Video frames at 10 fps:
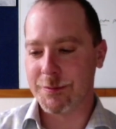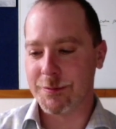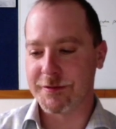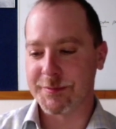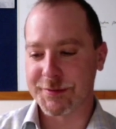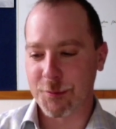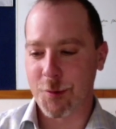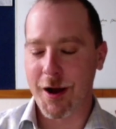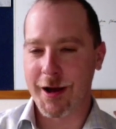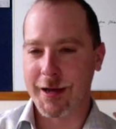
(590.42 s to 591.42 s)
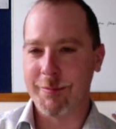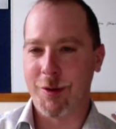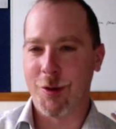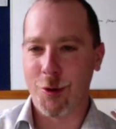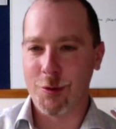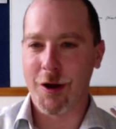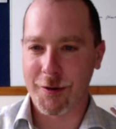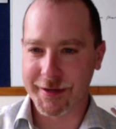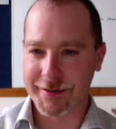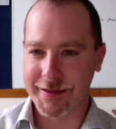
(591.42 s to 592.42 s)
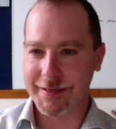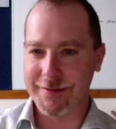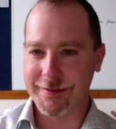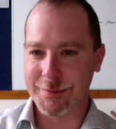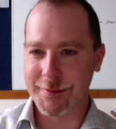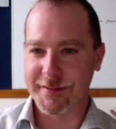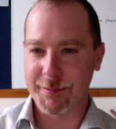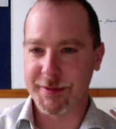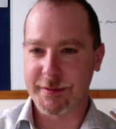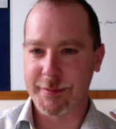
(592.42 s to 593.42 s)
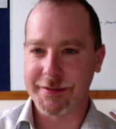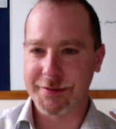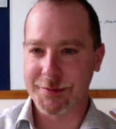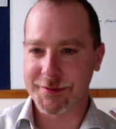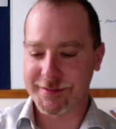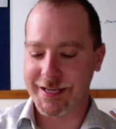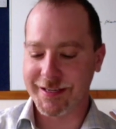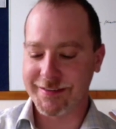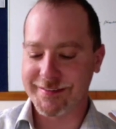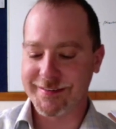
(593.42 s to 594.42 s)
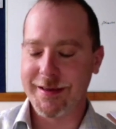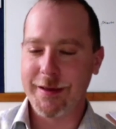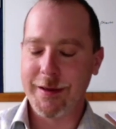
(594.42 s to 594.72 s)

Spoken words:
subscribe wholeheartedly to this epistemological stance